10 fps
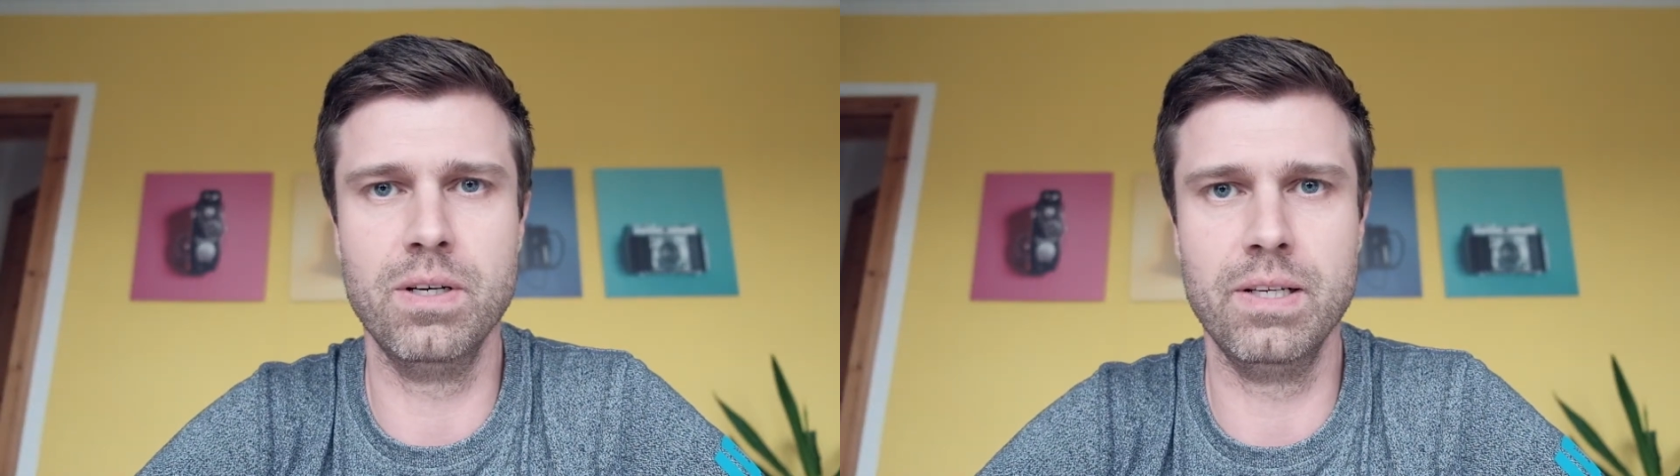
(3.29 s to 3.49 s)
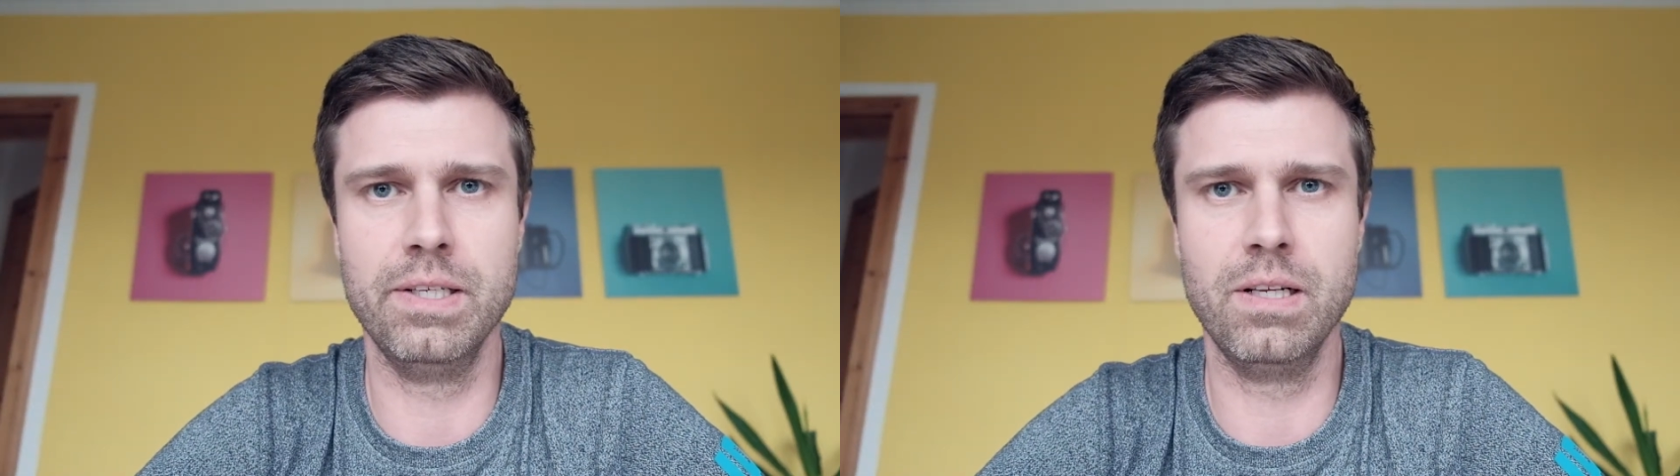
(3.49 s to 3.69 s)

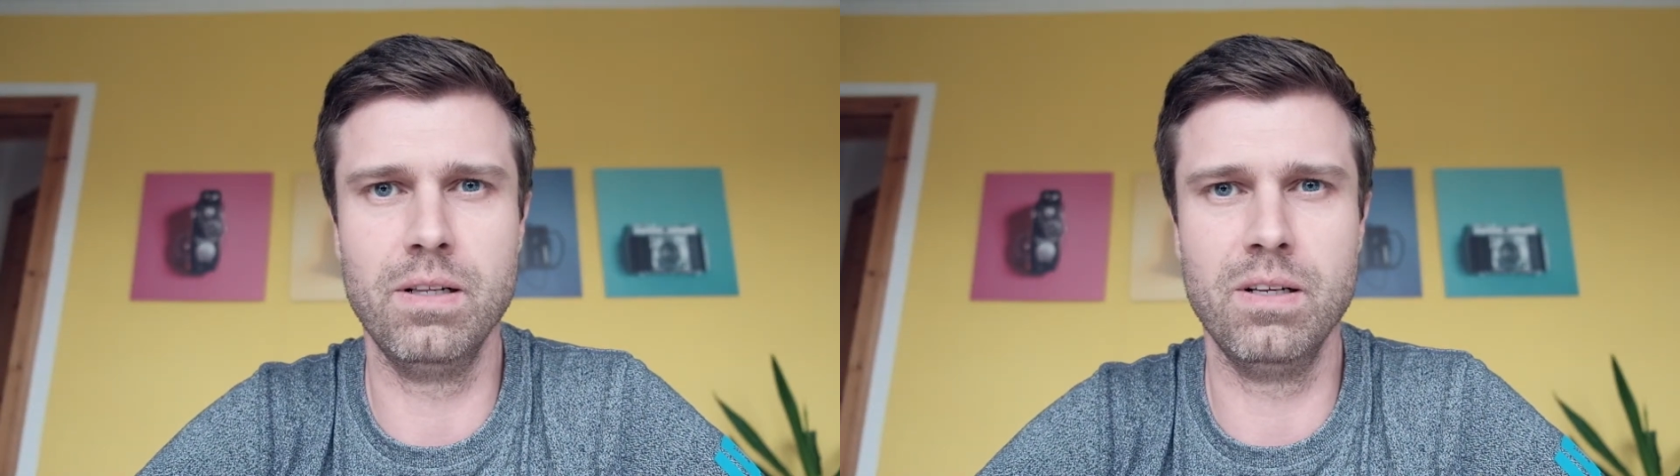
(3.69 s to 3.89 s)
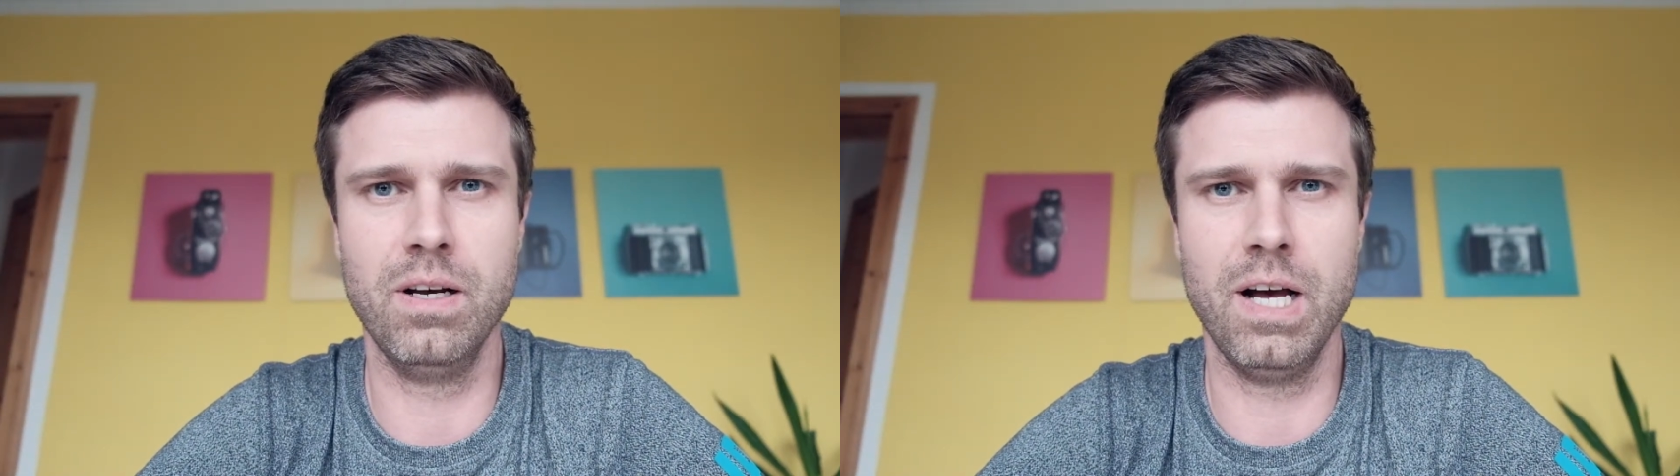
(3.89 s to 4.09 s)
a
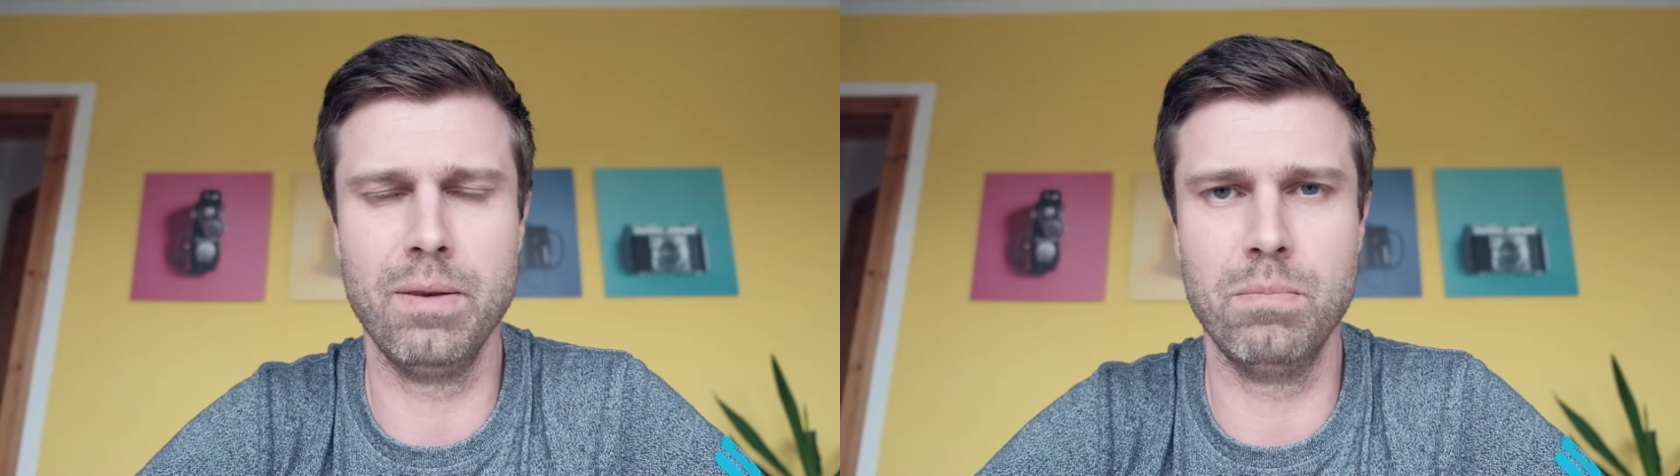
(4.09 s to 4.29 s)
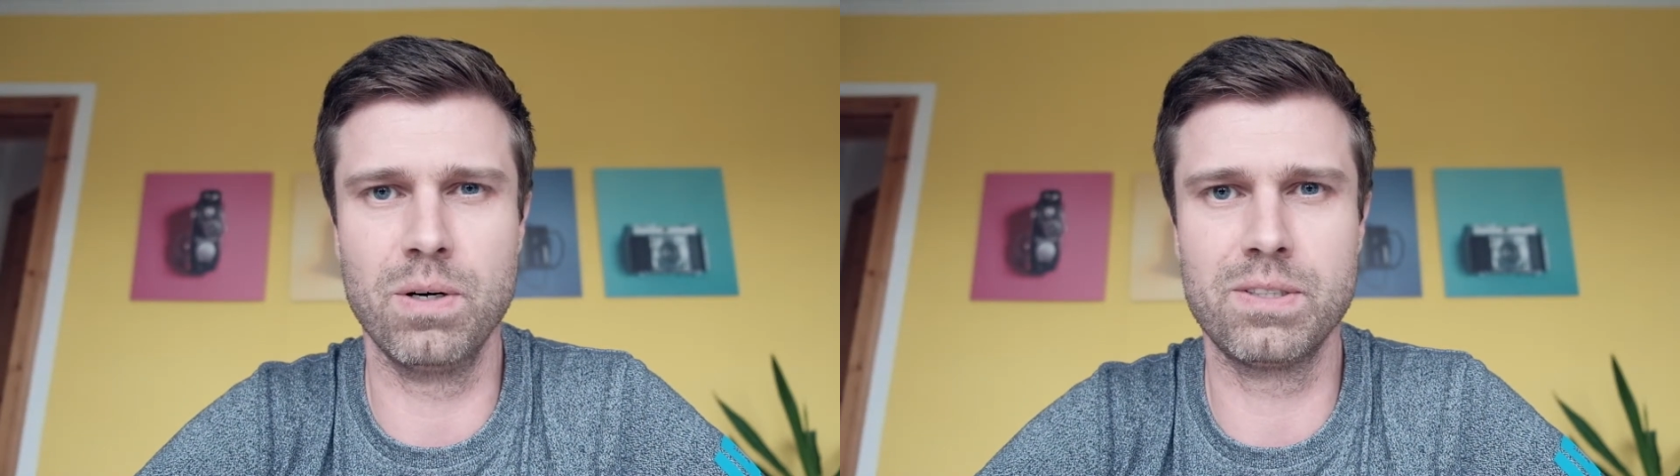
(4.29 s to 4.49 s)
little
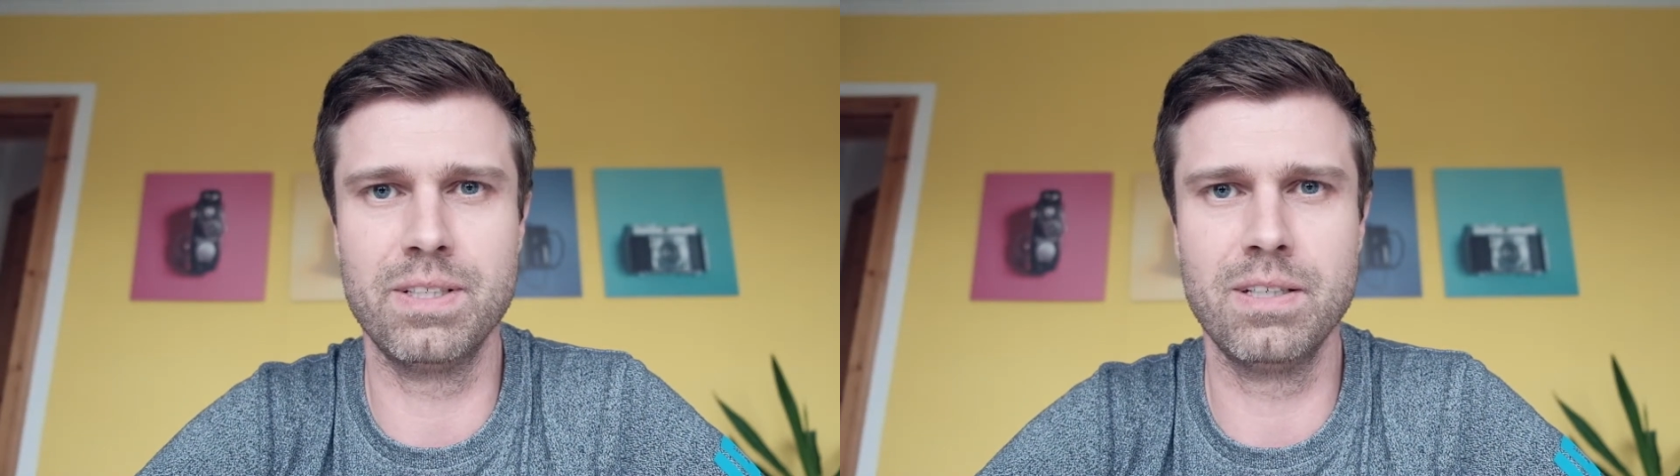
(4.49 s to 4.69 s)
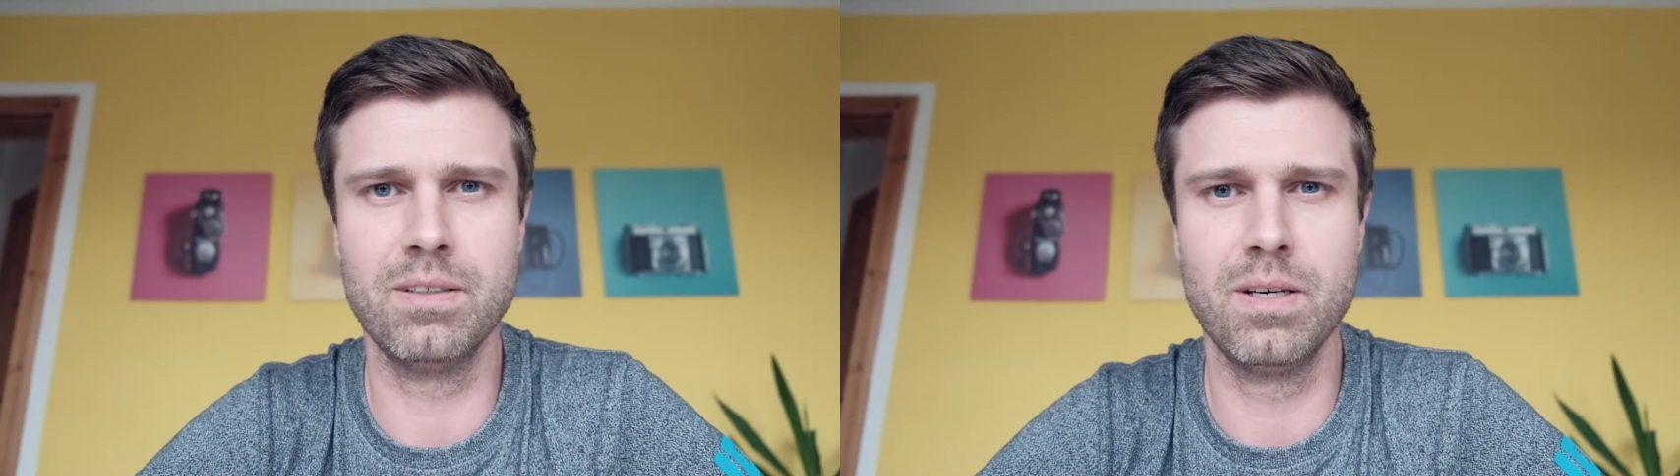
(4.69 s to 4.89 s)

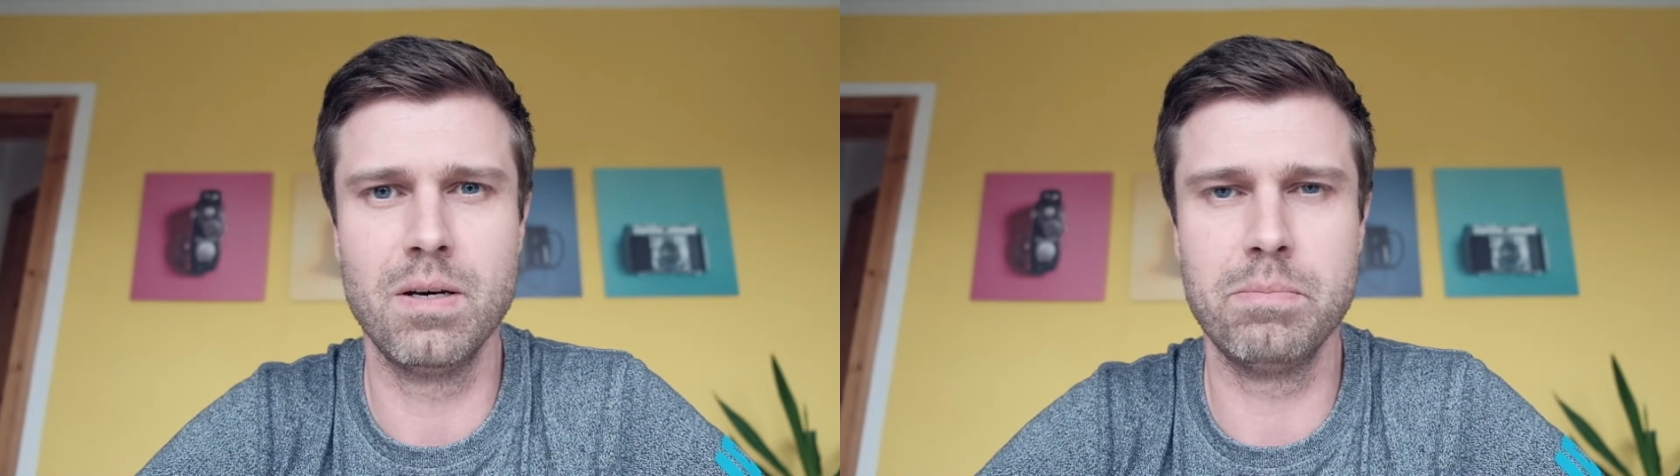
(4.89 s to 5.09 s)
unboxing